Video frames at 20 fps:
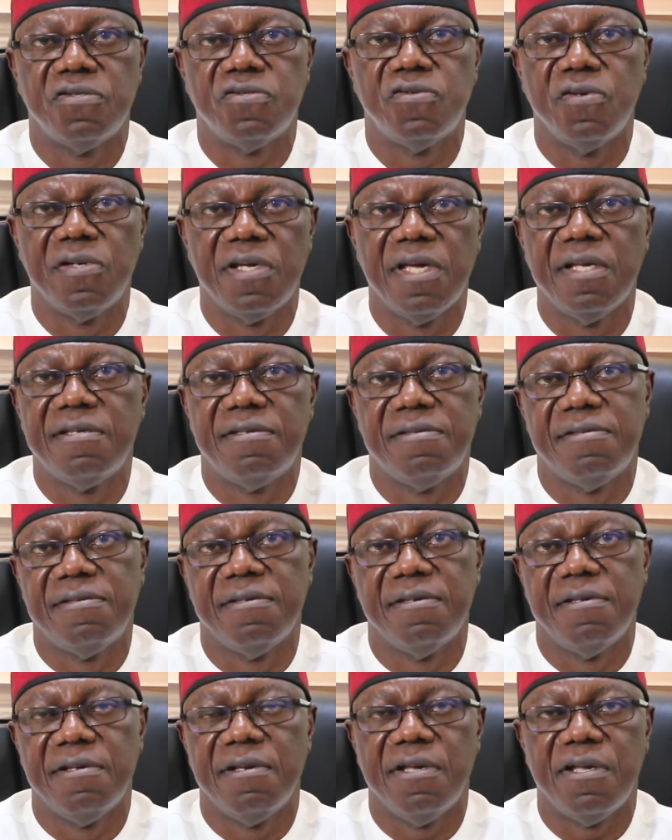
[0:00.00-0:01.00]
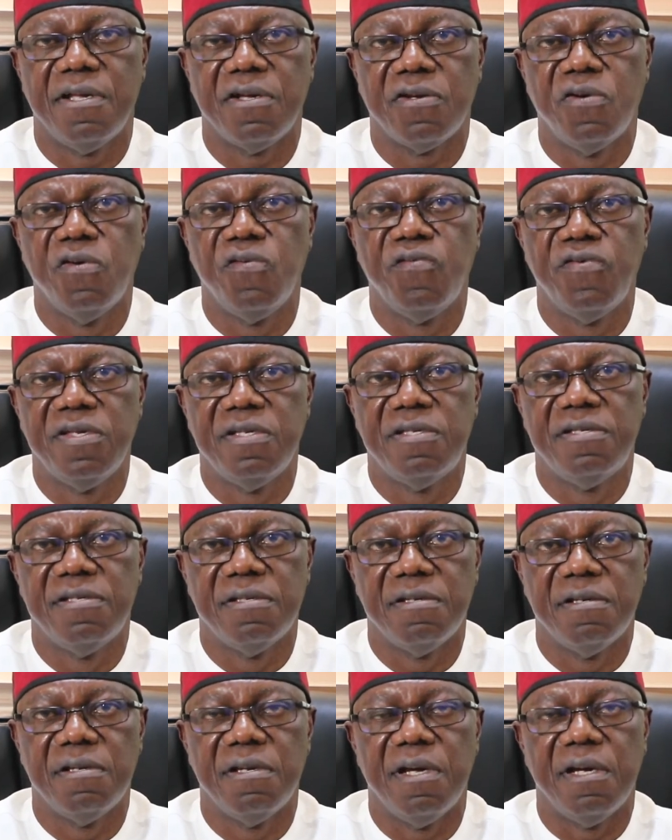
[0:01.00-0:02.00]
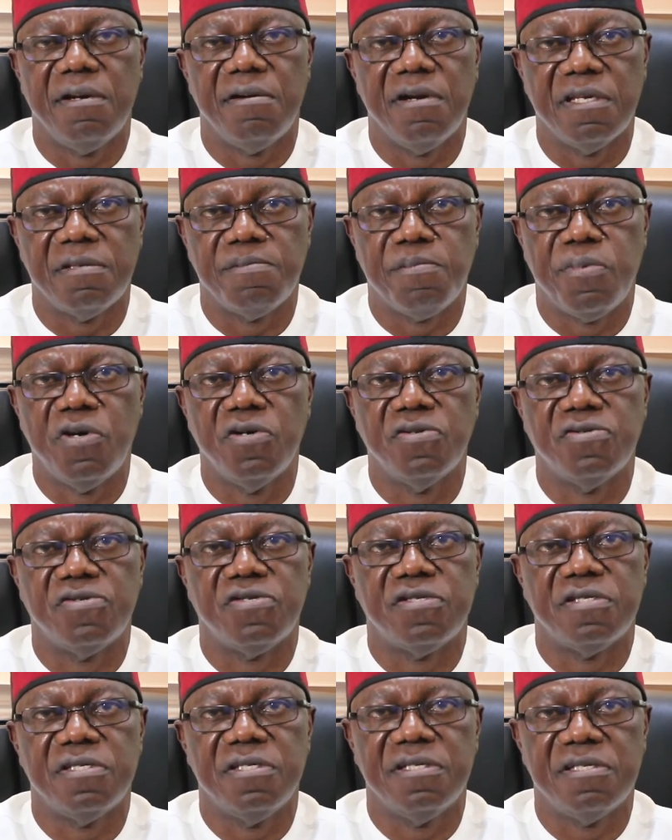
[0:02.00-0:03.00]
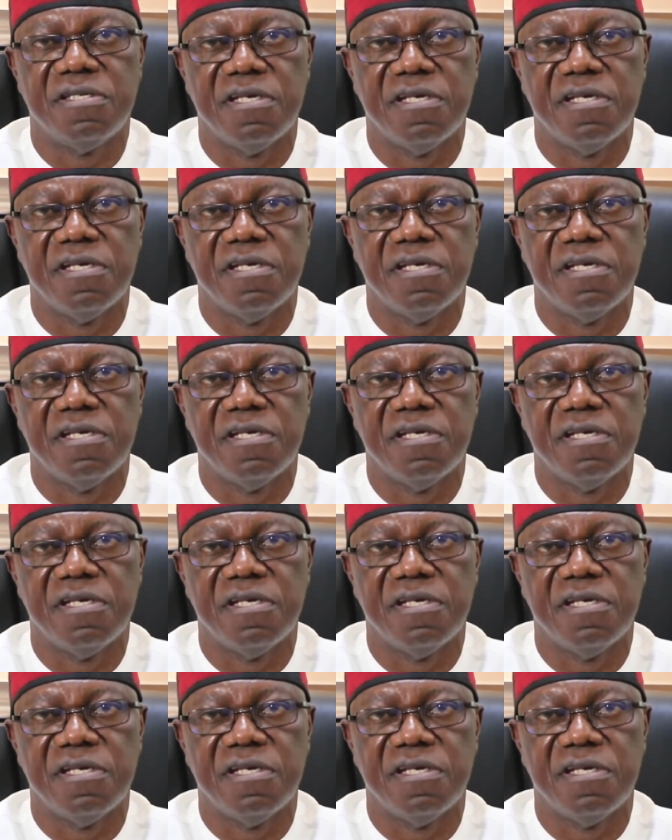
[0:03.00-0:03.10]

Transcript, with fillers: to get COVID response in,